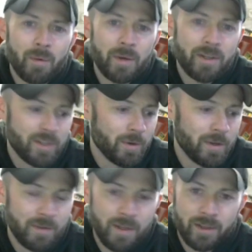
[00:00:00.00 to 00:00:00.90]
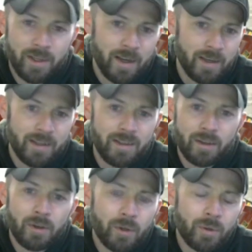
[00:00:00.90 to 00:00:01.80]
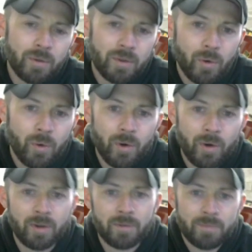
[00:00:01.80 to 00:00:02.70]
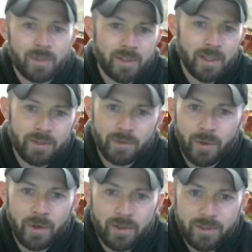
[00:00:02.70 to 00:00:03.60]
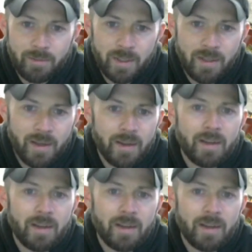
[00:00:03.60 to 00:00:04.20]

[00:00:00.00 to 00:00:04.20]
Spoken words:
I wish I would have either got it new or just got the Ruger LCP.